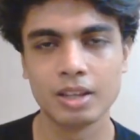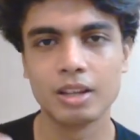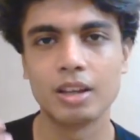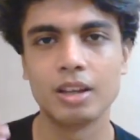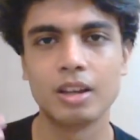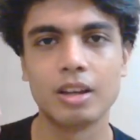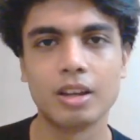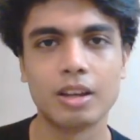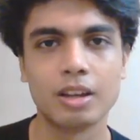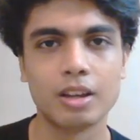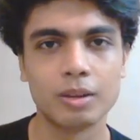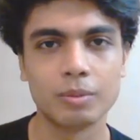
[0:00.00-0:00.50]

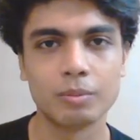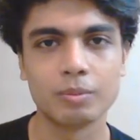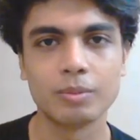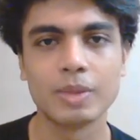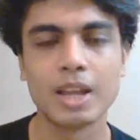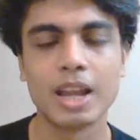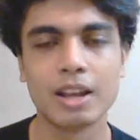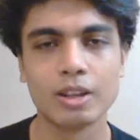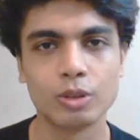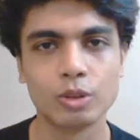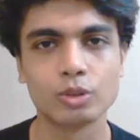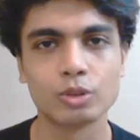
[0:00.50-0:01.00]

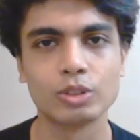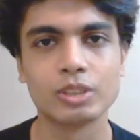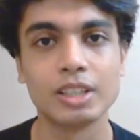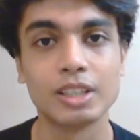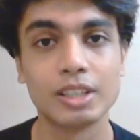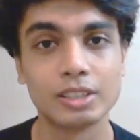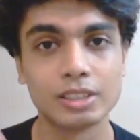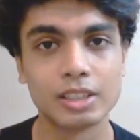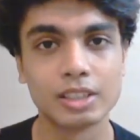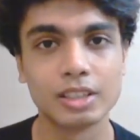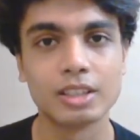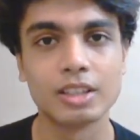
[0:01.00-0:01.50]
add those
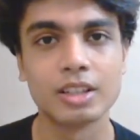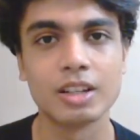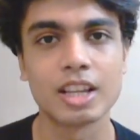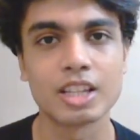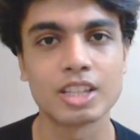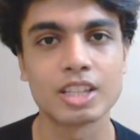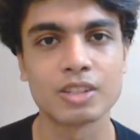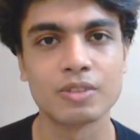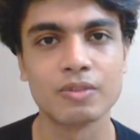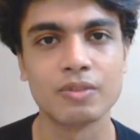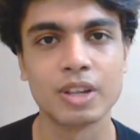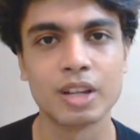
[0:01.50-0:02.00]
things in the
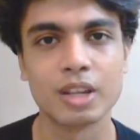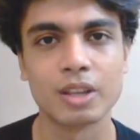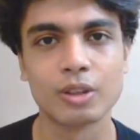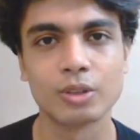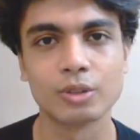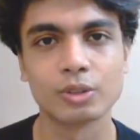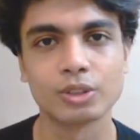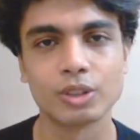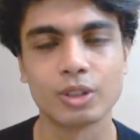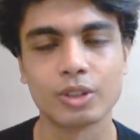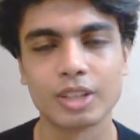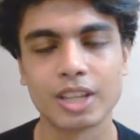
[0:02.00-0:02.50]
next
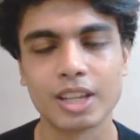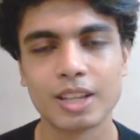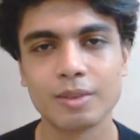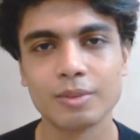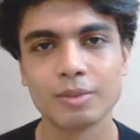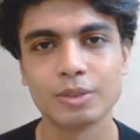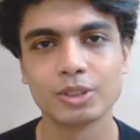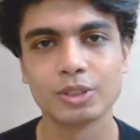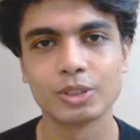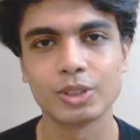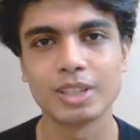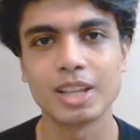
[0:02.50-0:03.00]
videos. Okay,
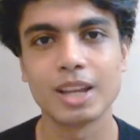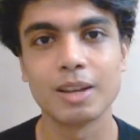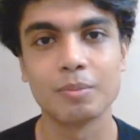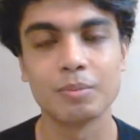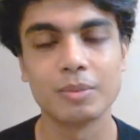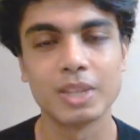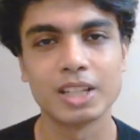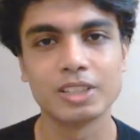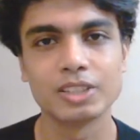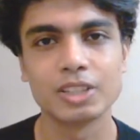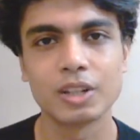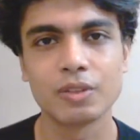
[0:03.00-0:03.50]
so yeah,
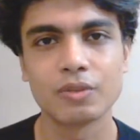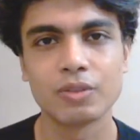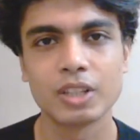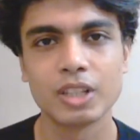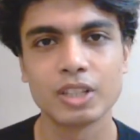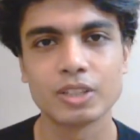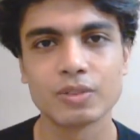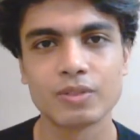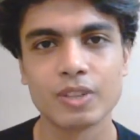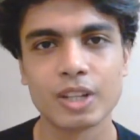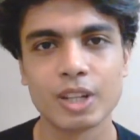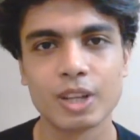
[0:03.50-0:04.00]
that's it for
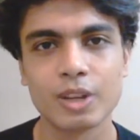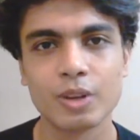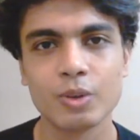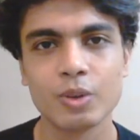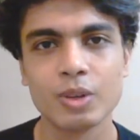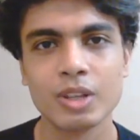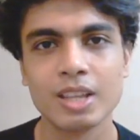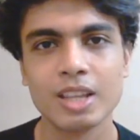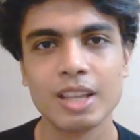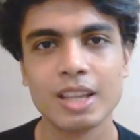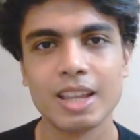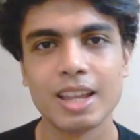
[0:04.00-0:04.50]
this video,
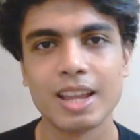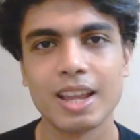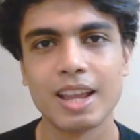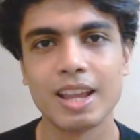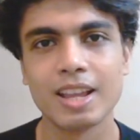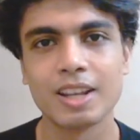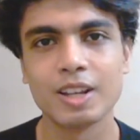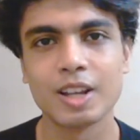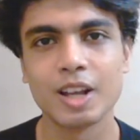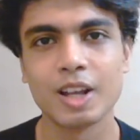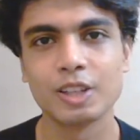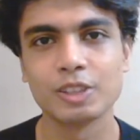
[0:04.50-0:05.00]

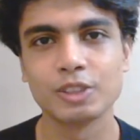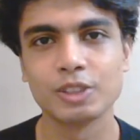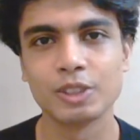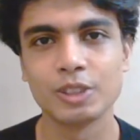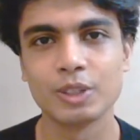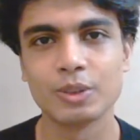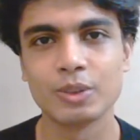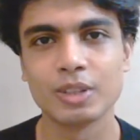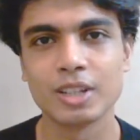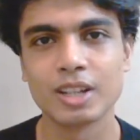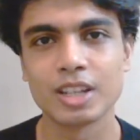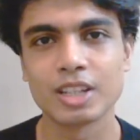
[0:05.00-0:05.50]
and I'll see you
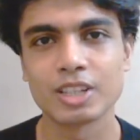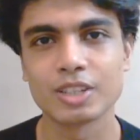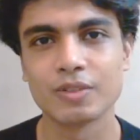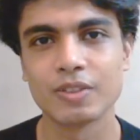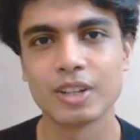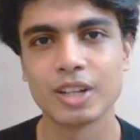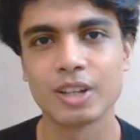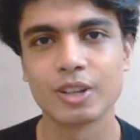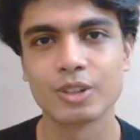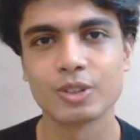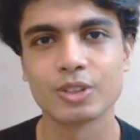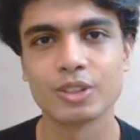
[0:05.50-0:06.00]
in the next
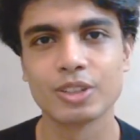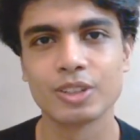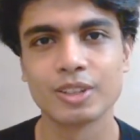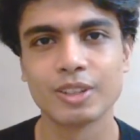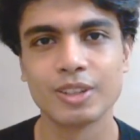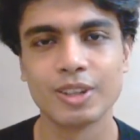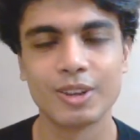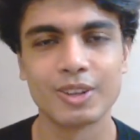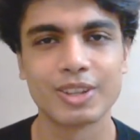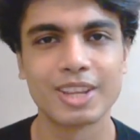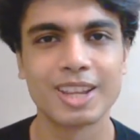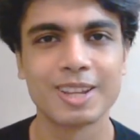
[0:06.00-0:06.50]
videos.
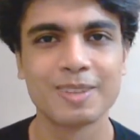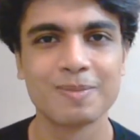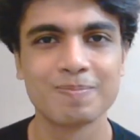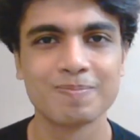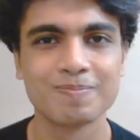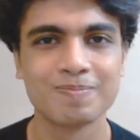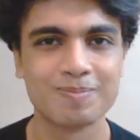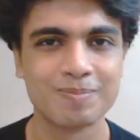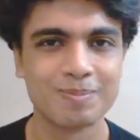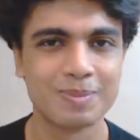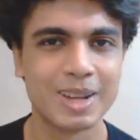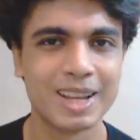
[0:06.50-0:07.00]
Okay,
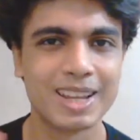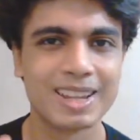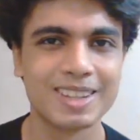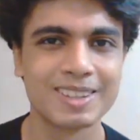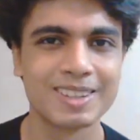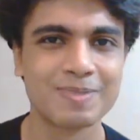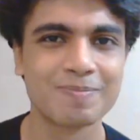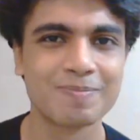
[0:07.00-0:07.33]
bye.